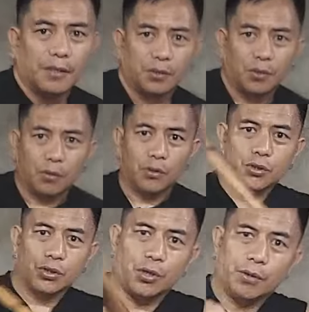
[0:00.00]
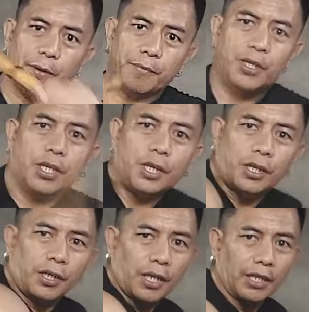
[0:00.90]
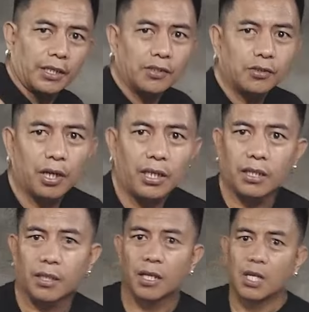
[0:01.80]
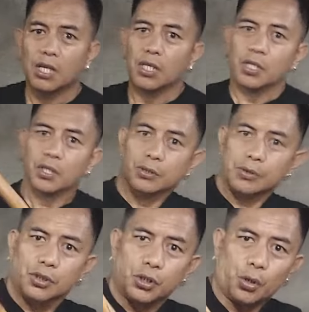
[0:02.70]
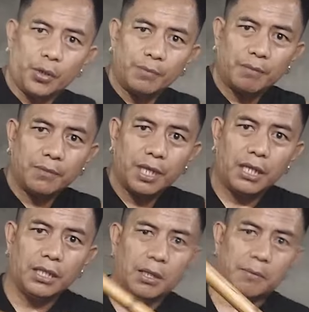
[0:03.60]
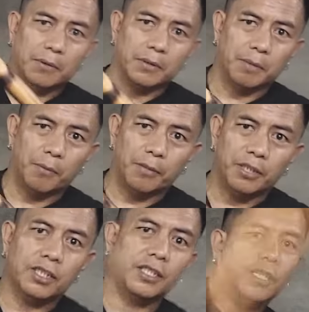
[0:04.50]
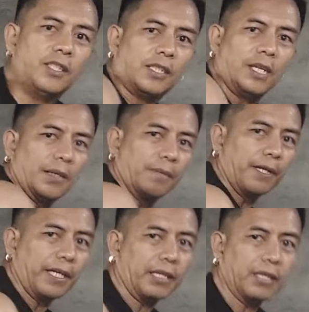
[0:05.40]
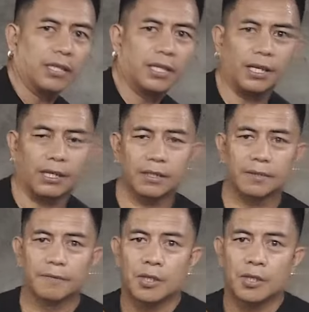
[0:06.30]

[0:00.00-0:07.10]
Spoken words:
So show it from here and then strike it. Show him something, then the moment you see this, click it here.